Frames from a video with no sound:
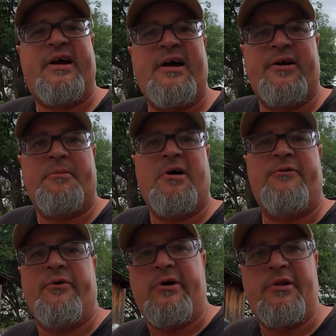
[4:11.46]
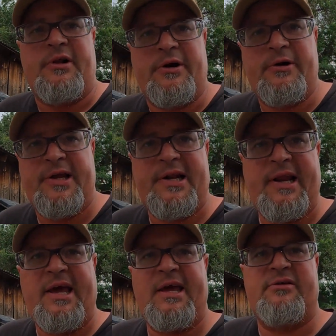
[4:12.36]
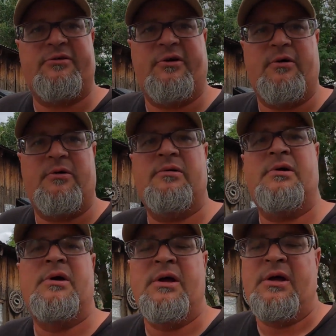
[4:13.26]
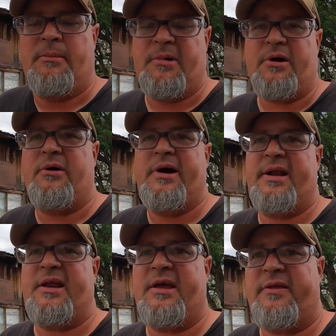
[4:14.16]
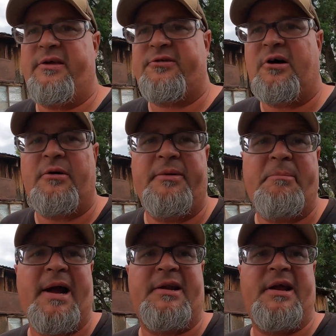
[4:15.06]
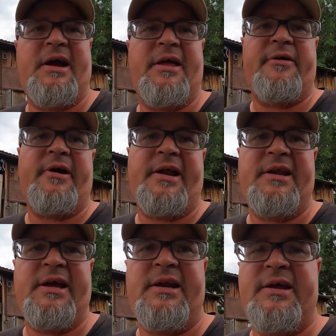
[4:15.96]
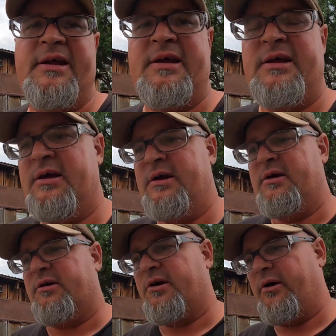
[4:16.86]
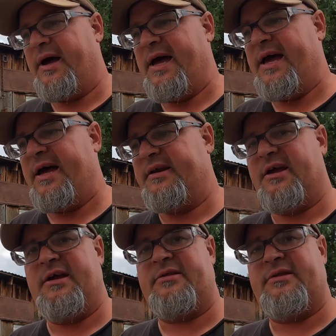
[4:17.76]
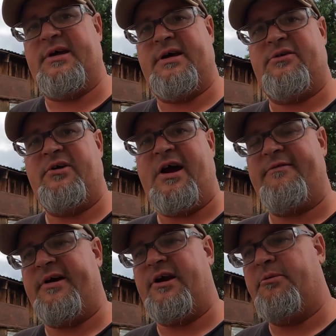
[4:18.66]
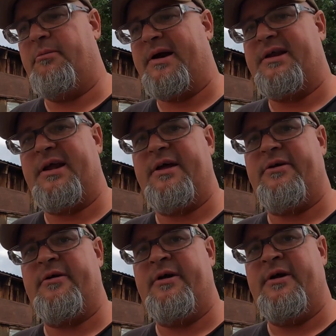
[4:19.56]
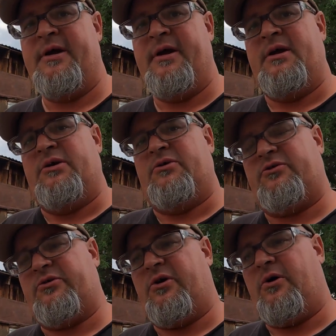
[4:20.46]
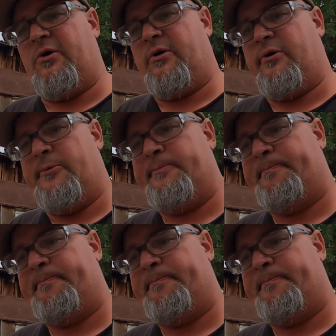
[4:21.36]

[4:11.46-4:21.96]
out and I'm off work a little early today, so I'm gonna go ahead and get this all back together. I did go ahead and get the drive line all put back together, so